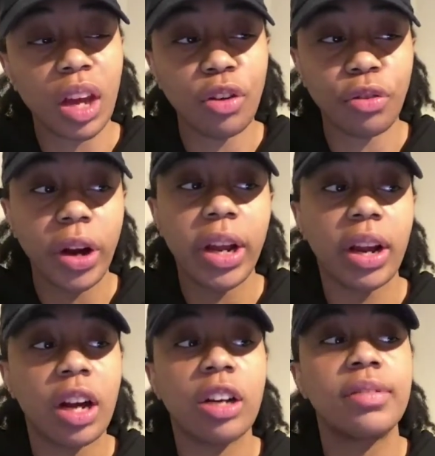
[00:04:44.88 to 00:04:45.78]
afraid
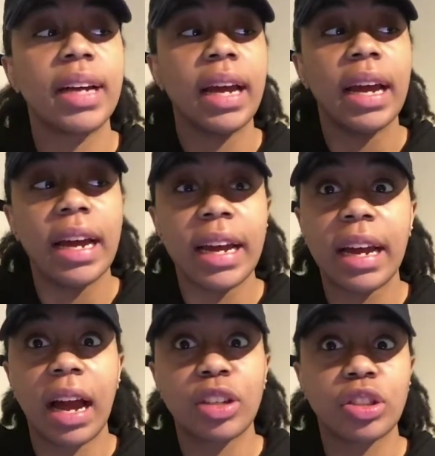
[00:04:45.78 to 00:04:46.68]
of it
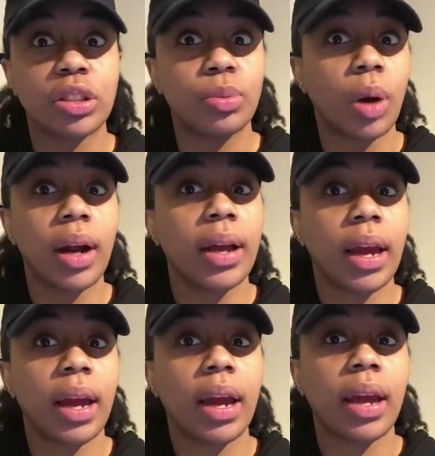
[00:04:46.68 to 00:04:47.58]
actually
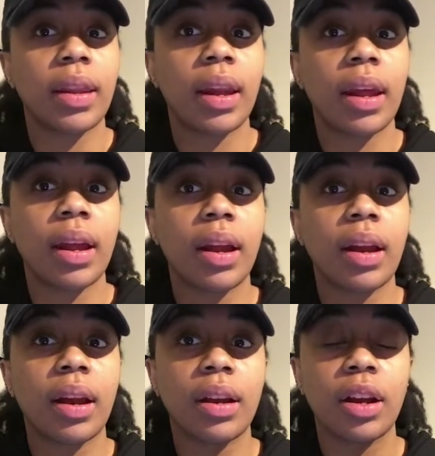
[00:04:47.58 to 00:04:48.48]
working, and
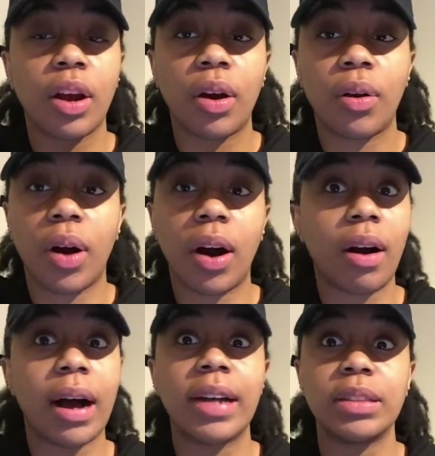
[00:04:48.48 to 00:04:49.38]
then, you know,
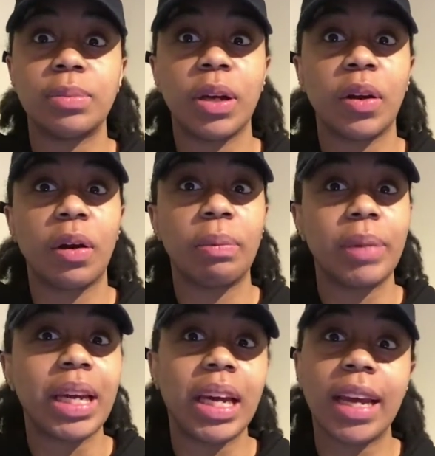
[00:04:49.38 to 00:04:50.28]
all eyes being on
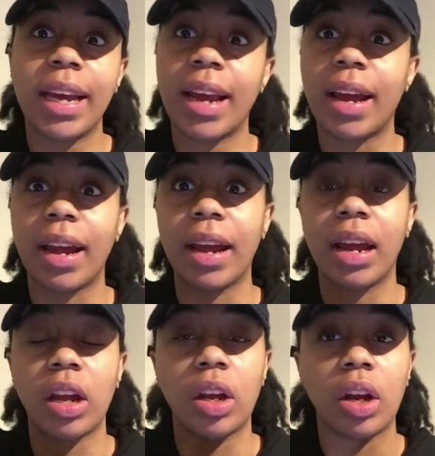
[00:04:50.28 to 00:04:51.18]
me,
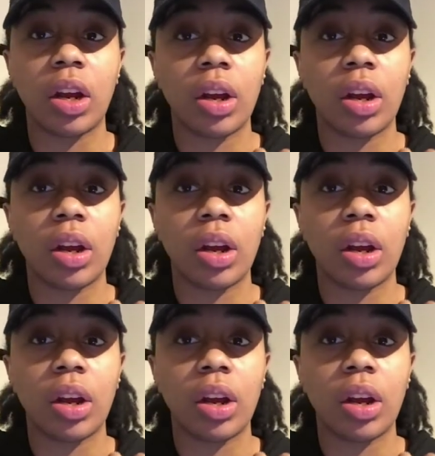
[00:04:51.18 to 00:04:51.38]
and